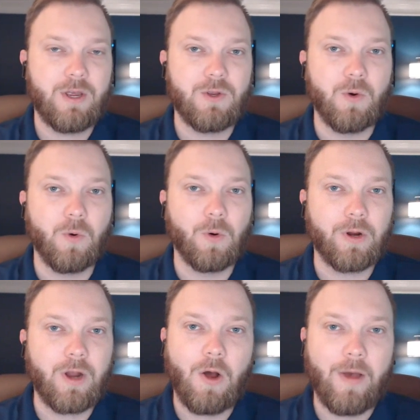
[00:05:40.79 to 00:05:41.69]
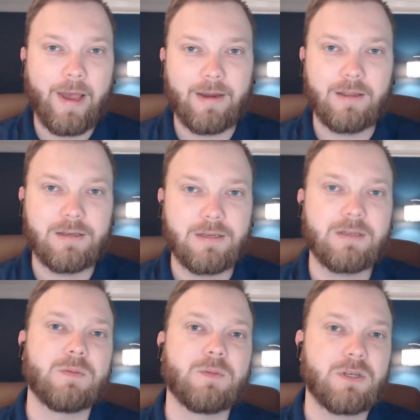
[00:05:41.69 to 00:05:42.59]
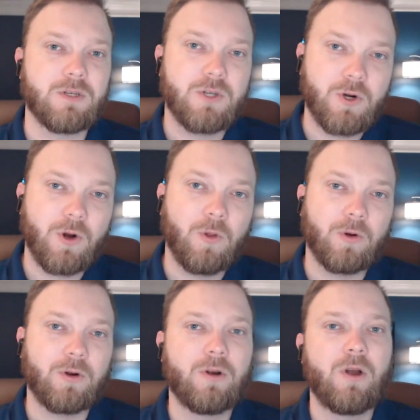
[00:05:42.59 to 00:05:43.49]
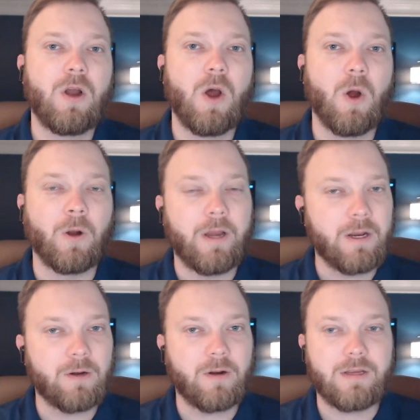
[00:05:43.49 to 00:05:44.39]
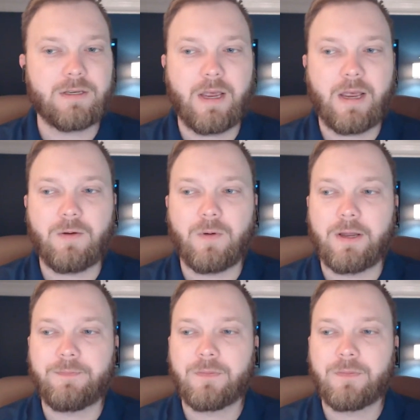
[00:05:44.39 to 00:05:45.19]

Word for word: your call handling system's controller or ingress gateway.